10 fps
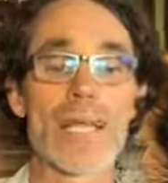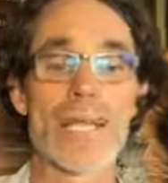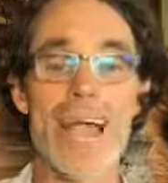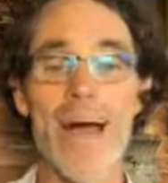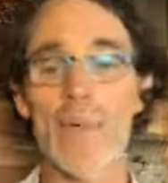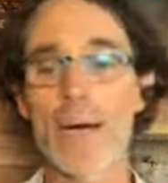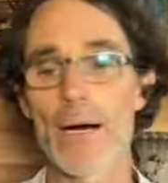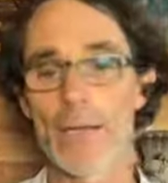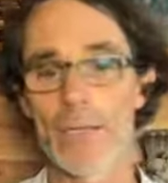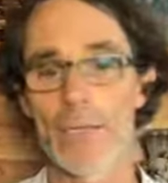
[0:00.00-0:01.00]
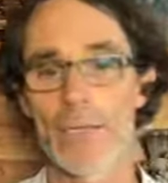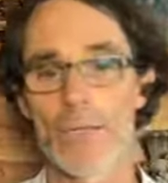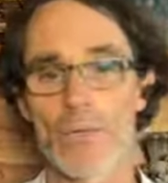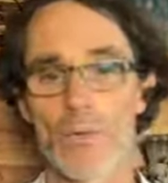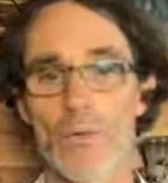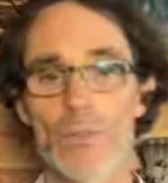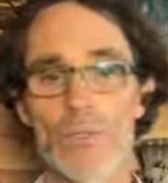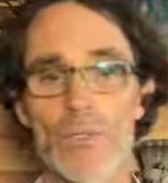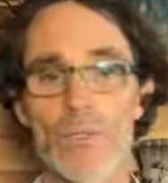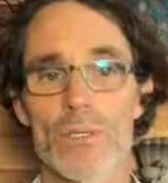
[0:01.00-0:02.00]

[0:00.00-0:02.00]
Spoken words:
GABA source,